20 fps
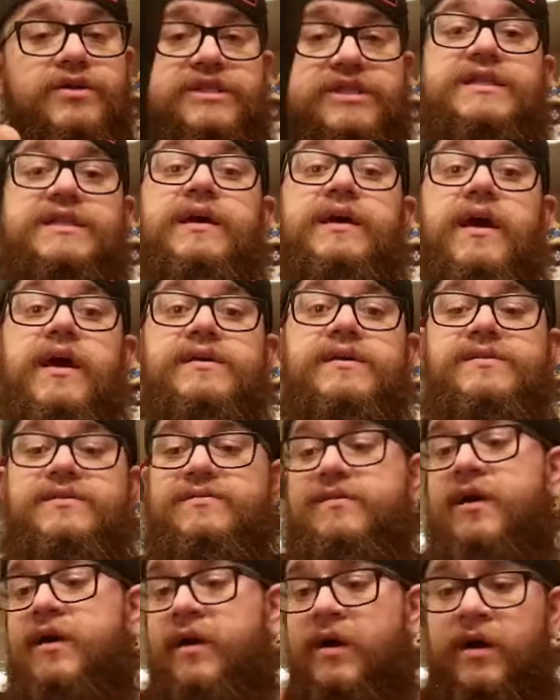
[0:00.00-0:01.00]
just in
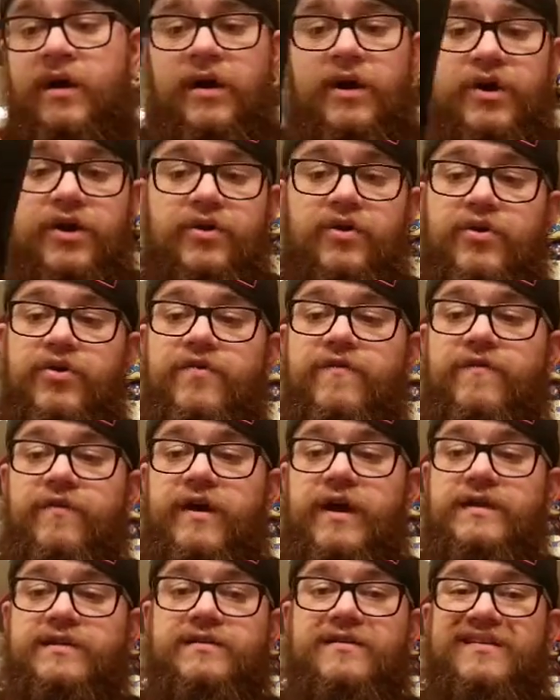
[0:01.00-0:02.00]
case, you know, you
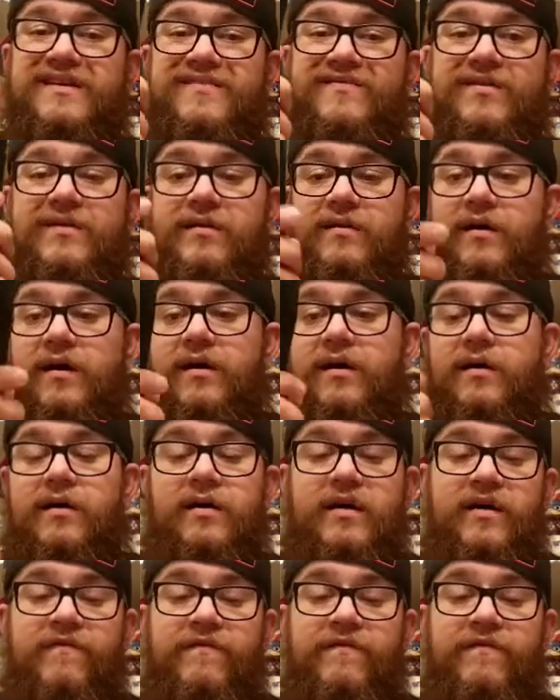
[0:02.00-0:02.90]
forget to leave it. Uh,